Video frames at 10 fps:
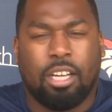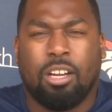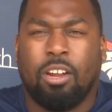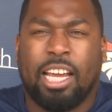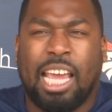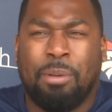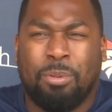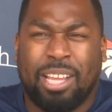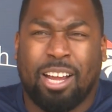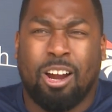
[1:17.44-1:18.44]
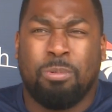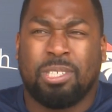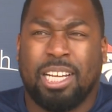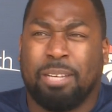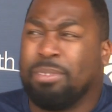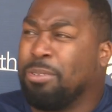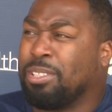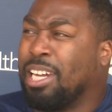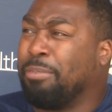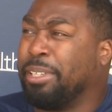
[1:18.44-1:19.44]
no, they came up with that garbage name. That
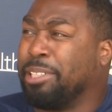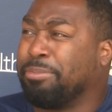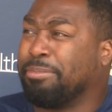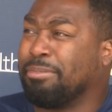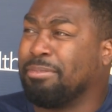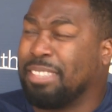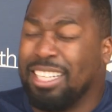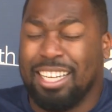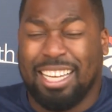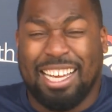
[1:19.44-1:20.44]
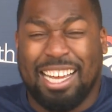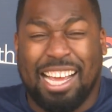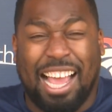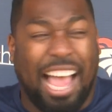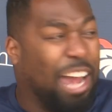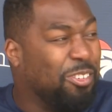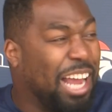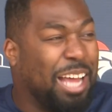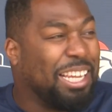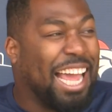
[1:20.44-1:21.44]
was not me. I do
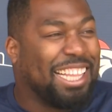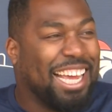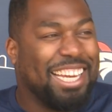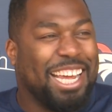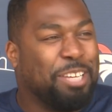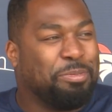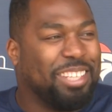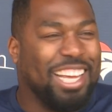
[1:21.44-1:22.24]
not like that name.